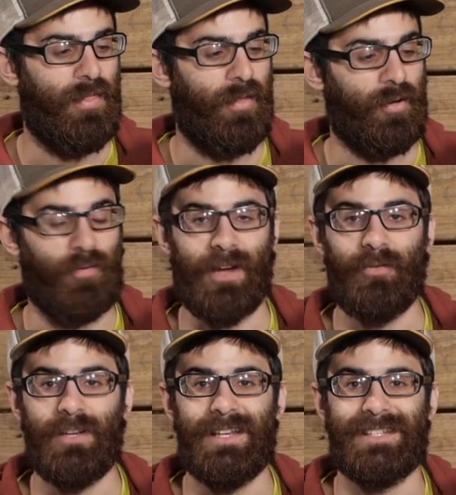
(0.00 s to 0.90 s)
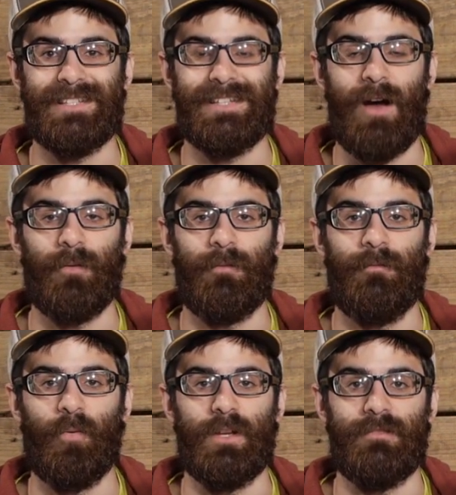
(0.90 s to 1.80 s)
the Gregory Stout
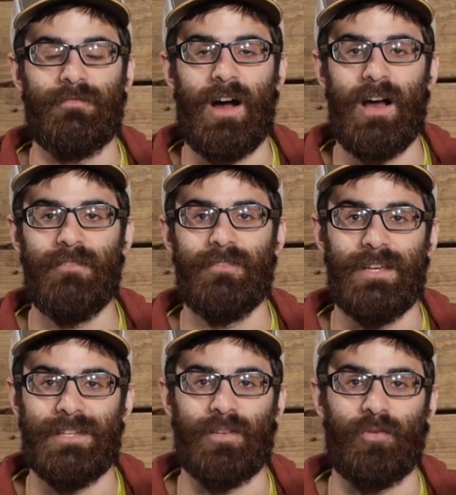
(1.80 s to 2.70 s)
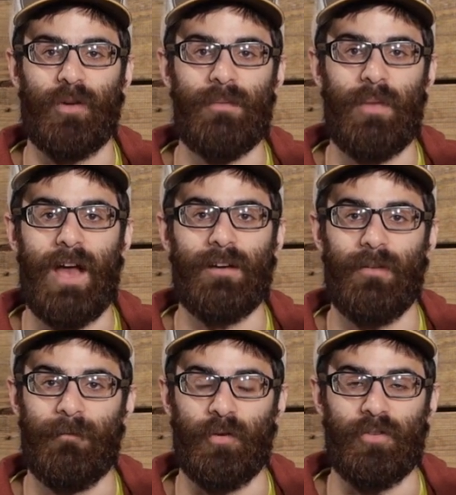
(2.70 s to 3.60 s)
45 is a great pack
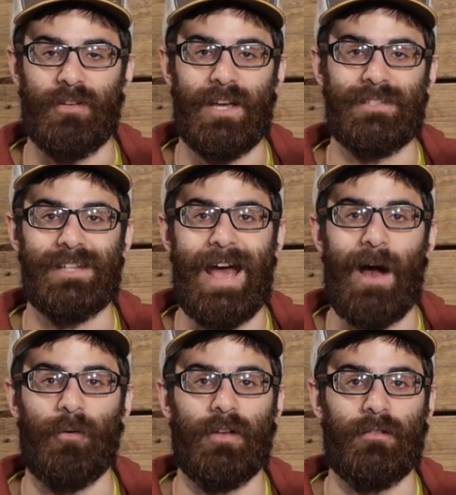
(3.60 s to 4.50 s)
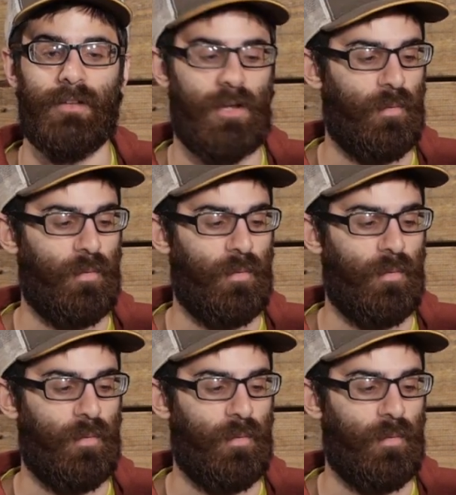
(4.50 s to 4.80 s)
for your next outing.